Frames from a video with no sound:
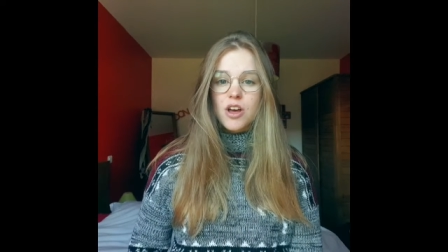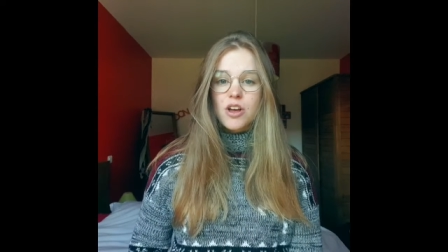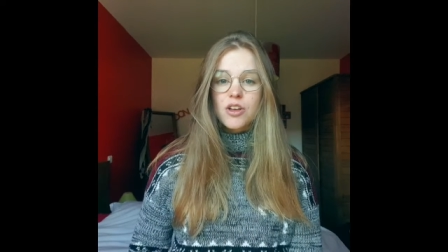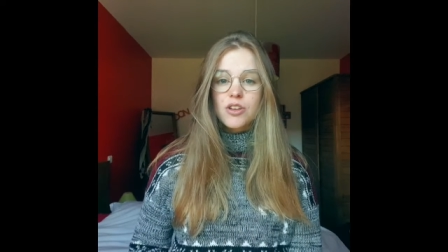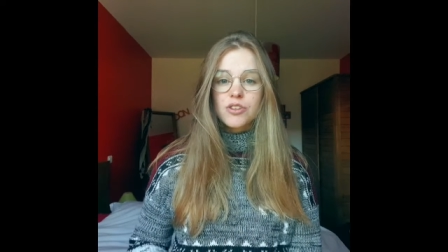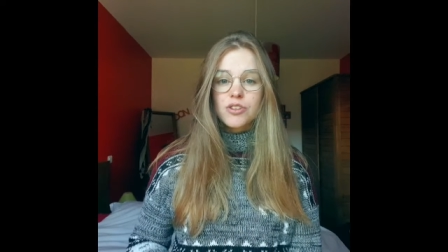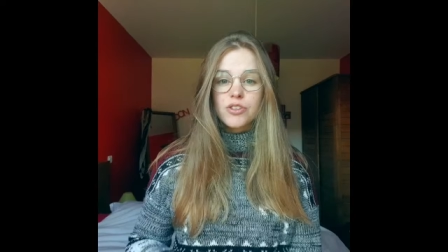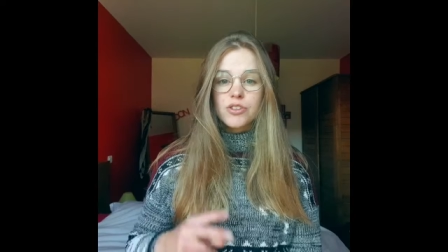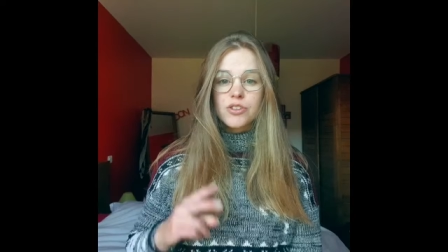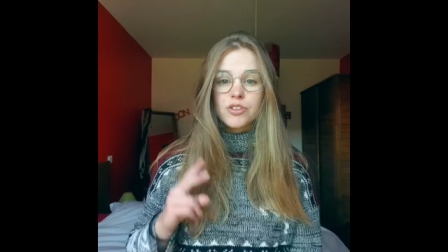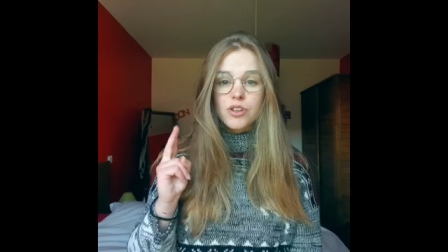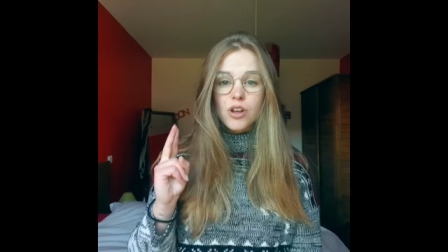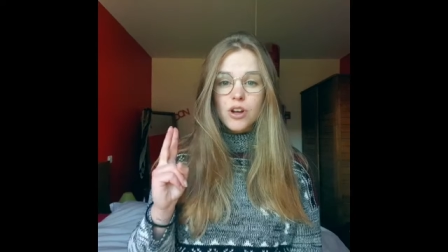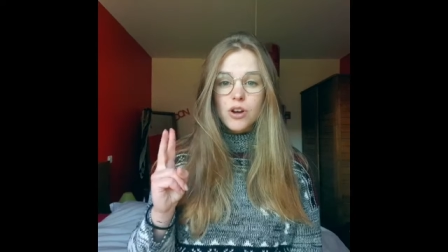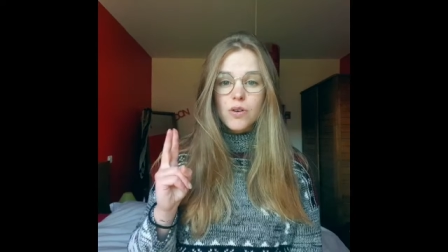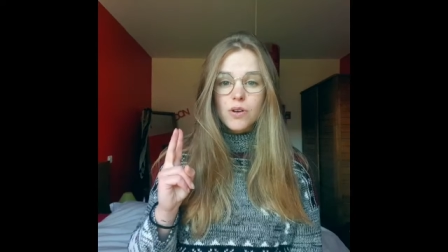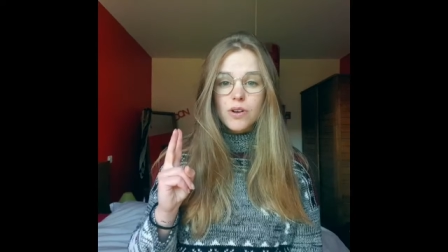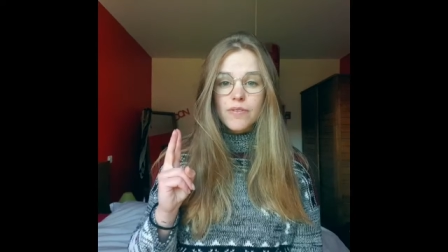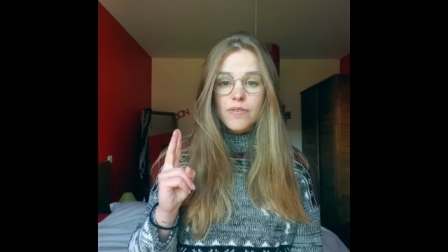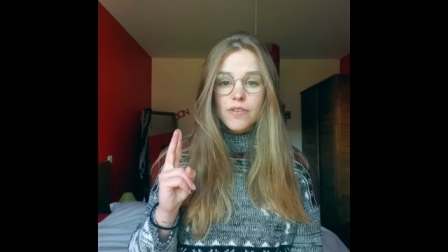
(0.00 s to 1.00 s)

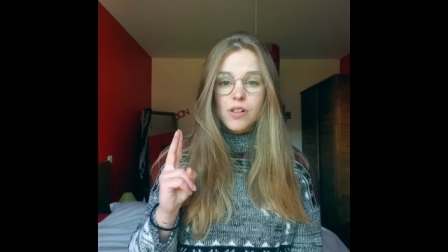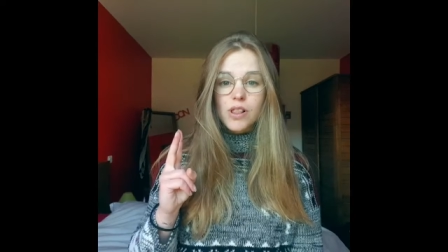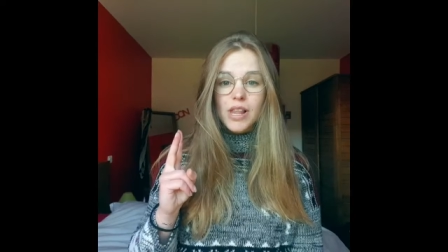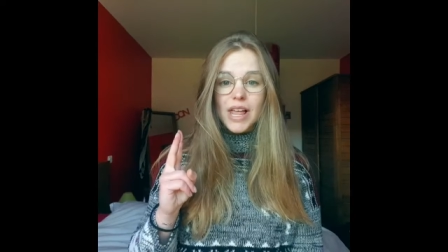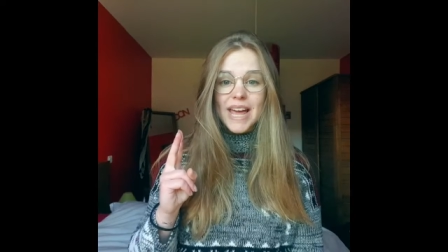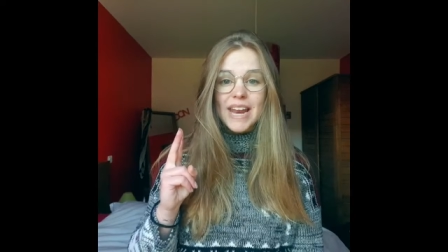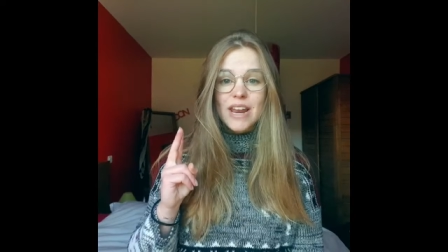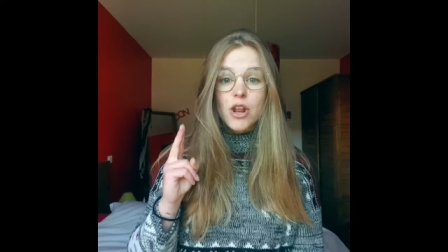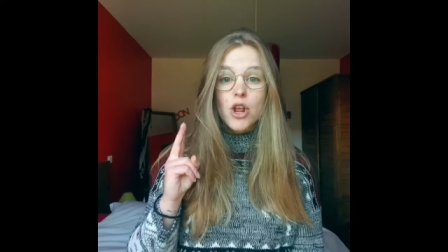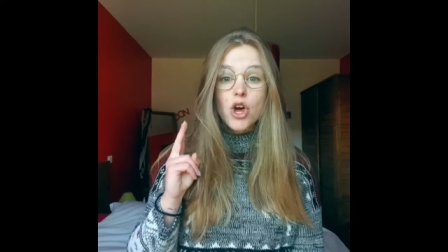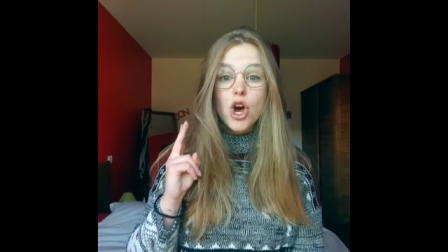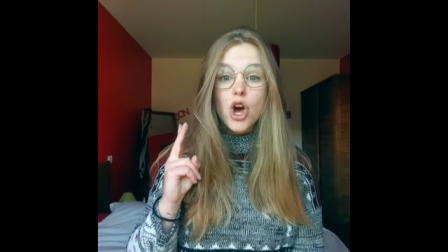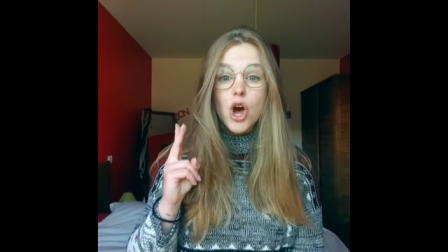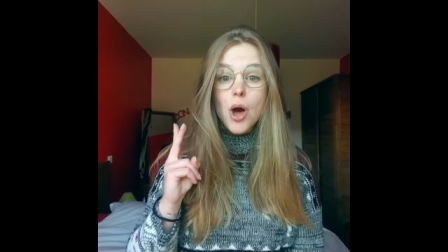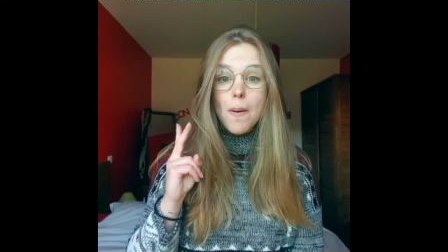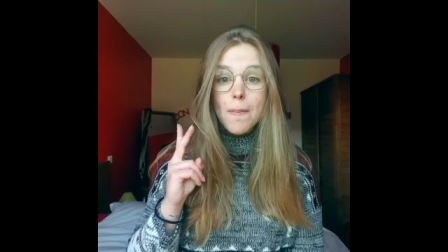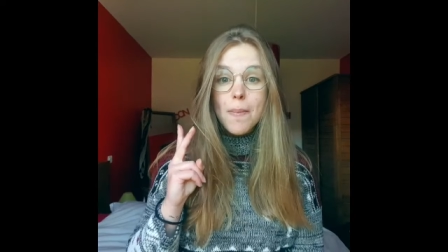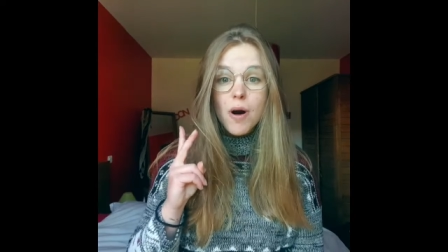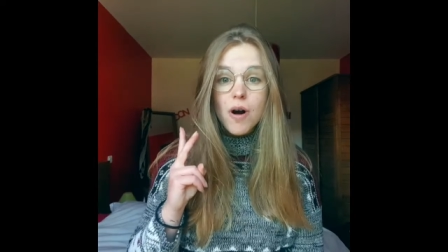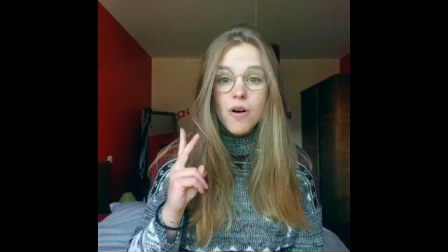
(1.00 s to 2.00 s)
Second of all, and
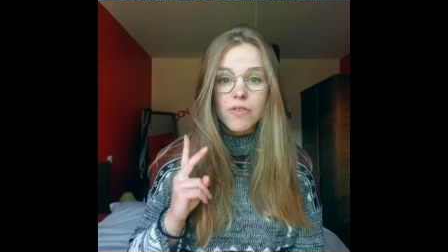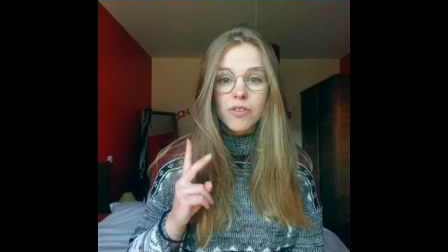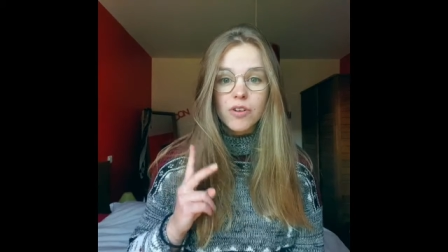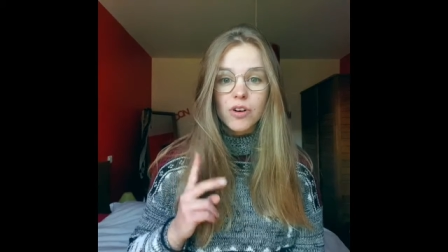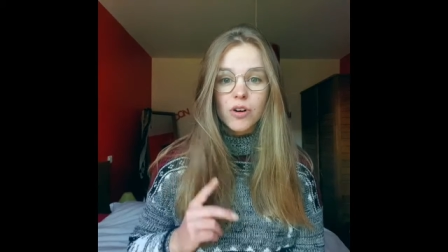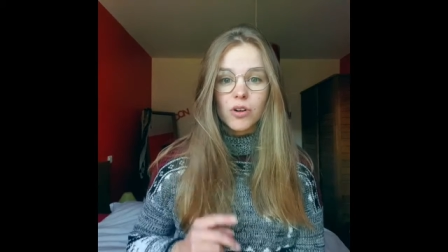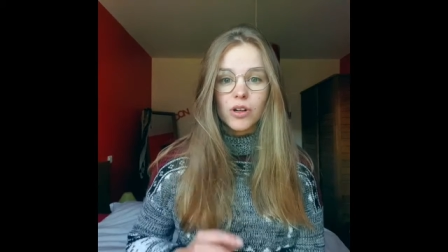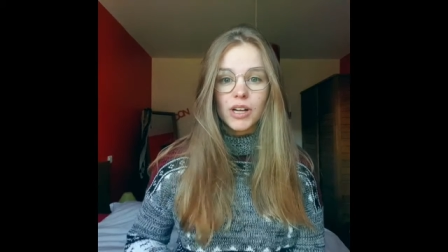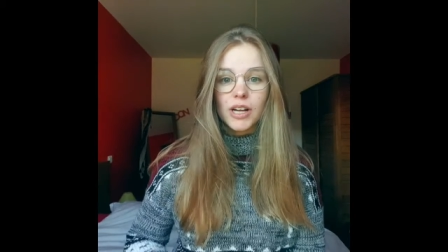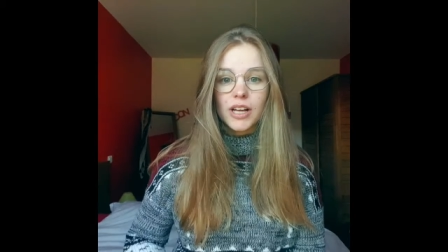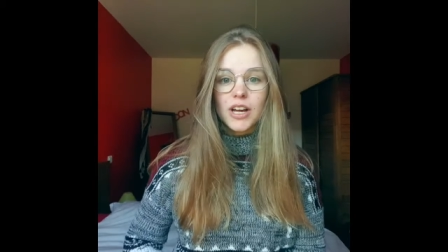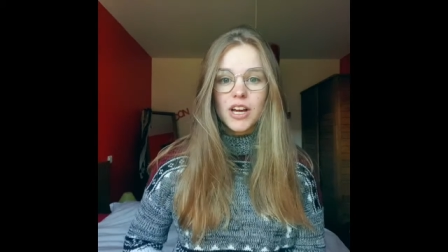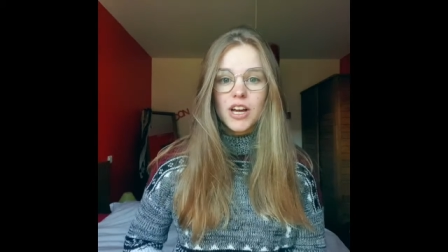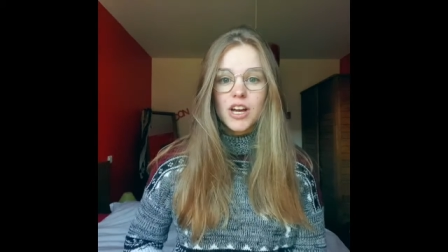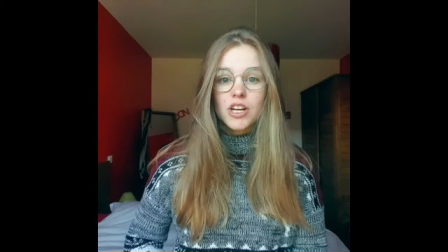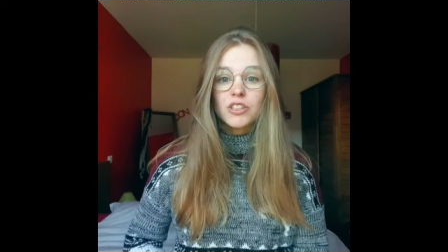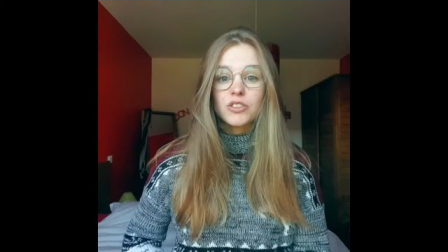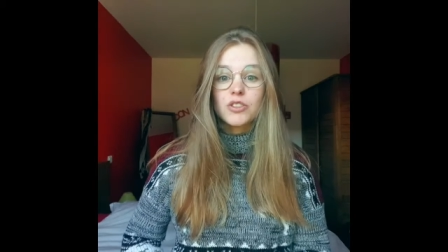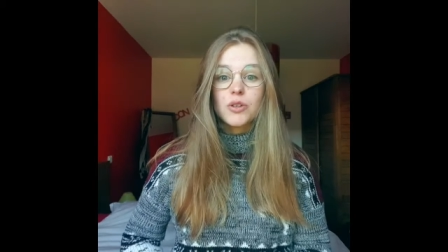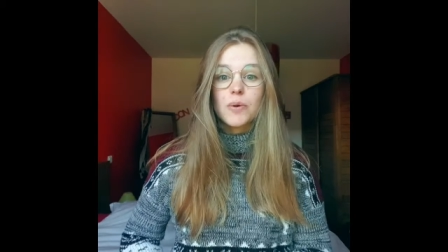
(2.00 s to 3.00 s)
above all,
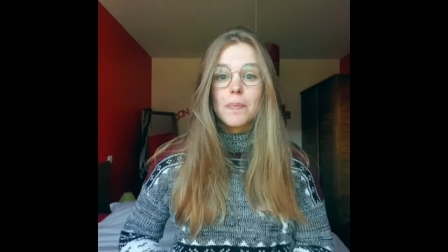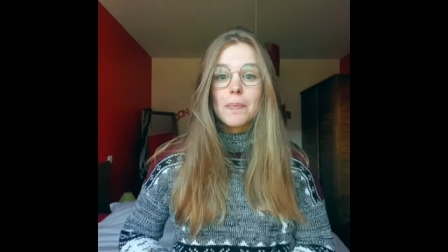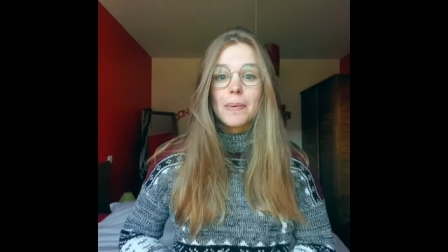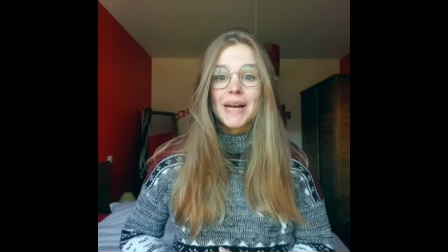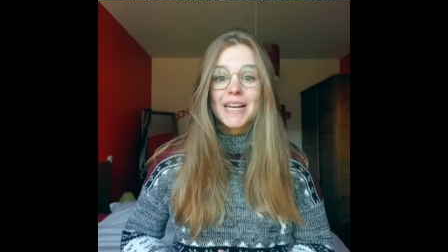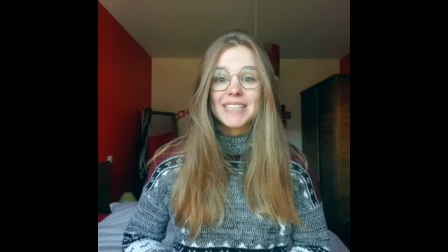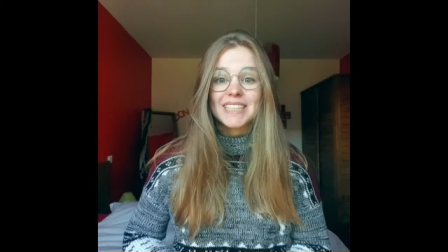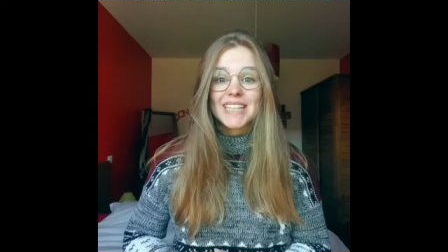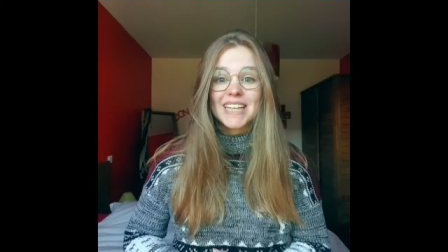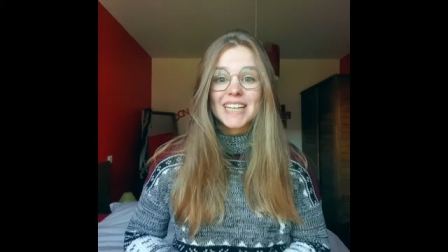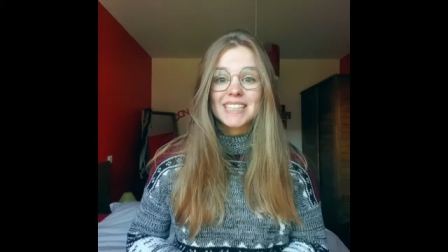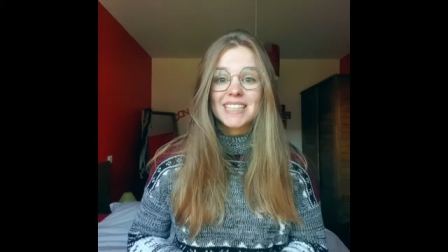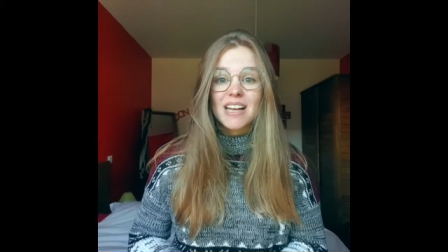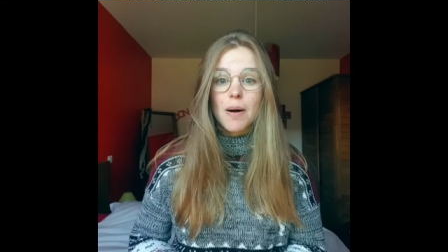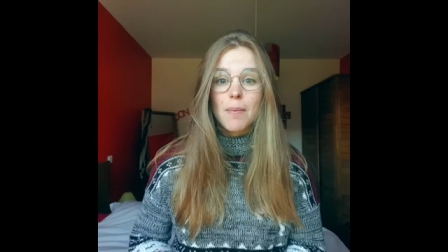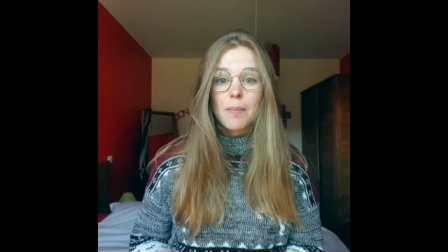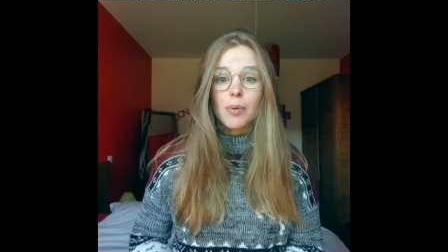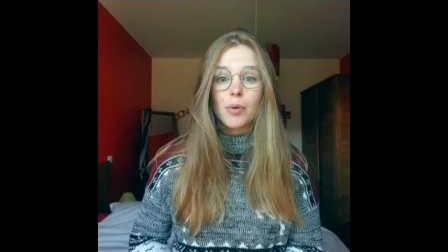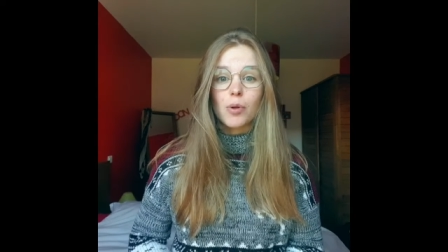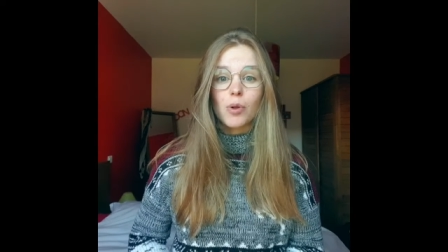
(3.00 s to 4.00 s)
the best
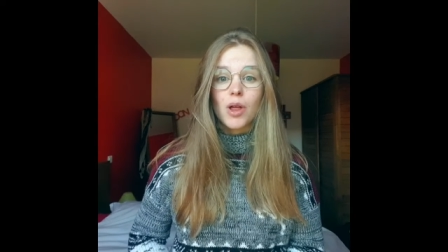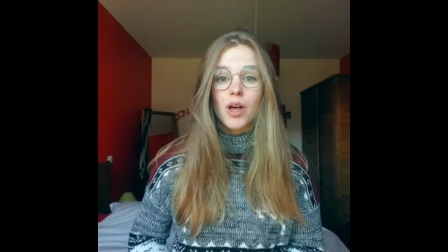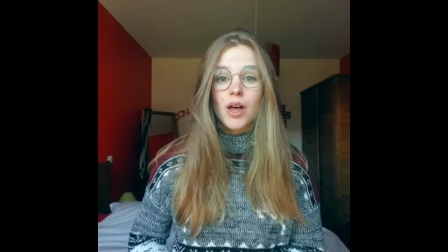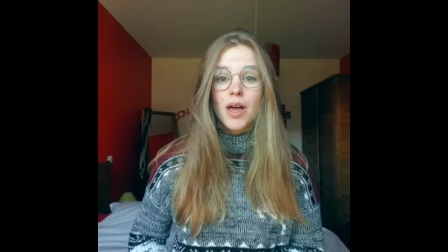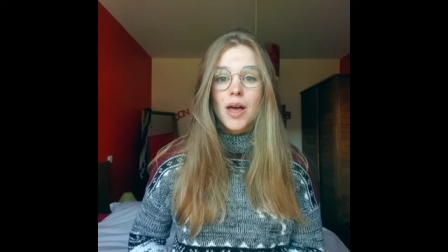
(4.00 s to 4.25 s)
example,